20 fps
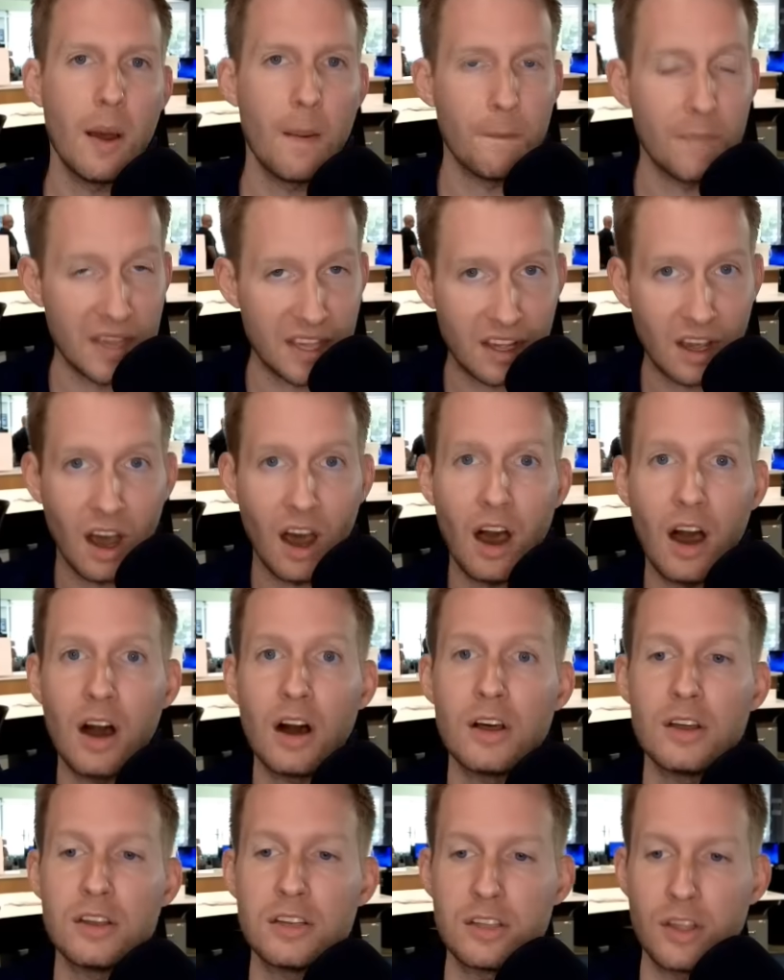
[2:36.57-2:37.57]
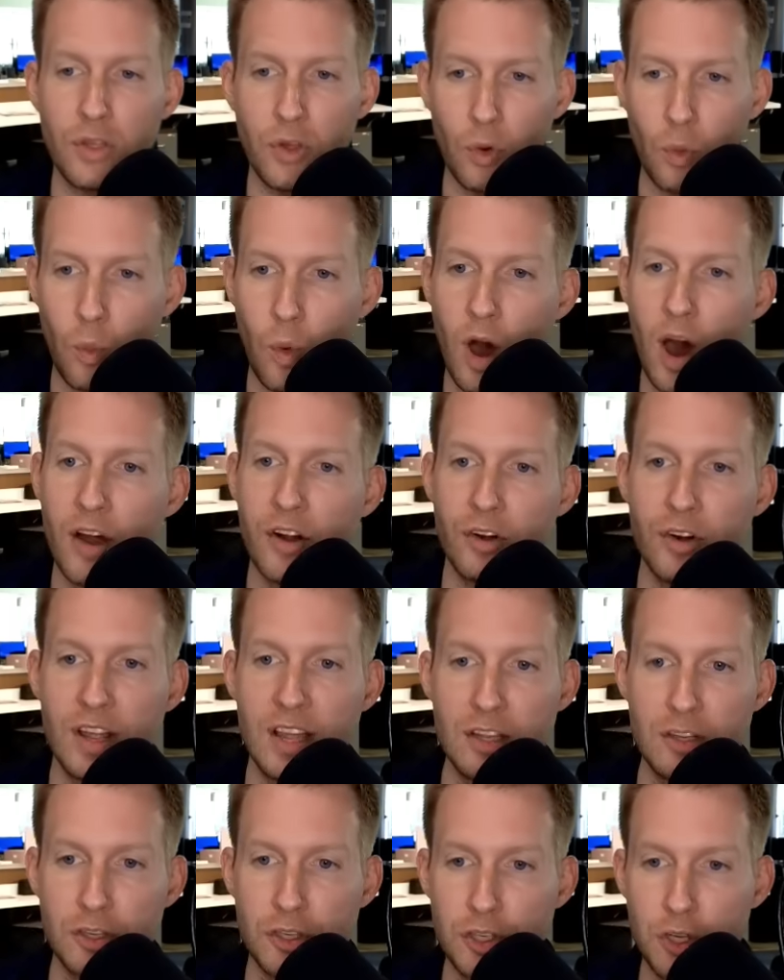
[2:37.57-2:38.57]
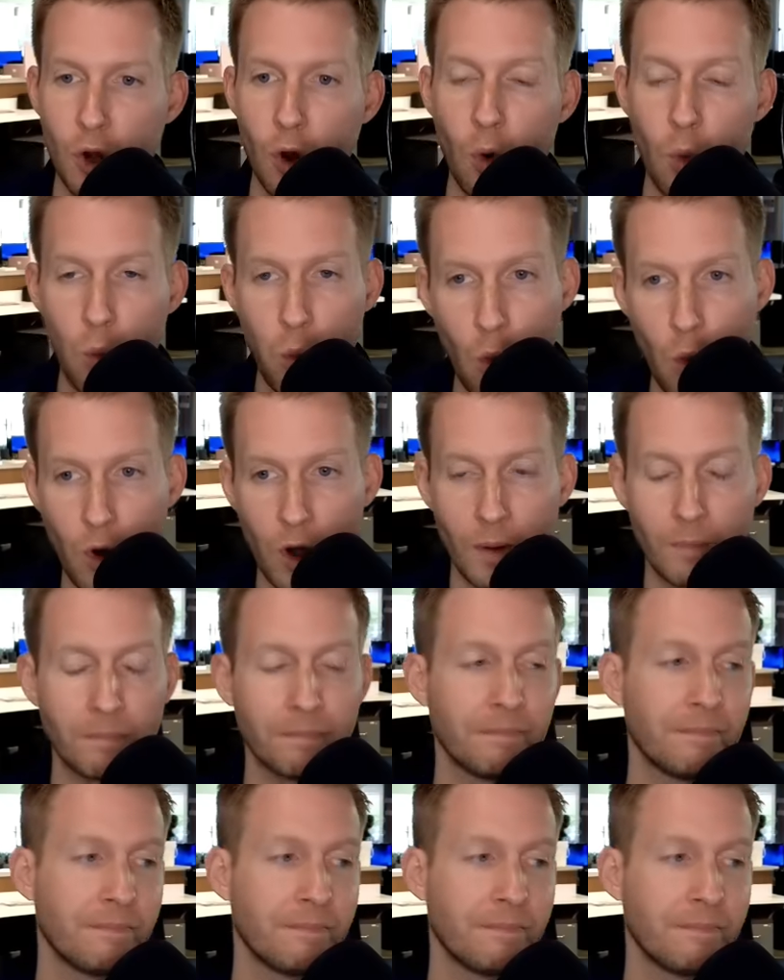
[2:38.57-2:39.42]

because the water is so warm.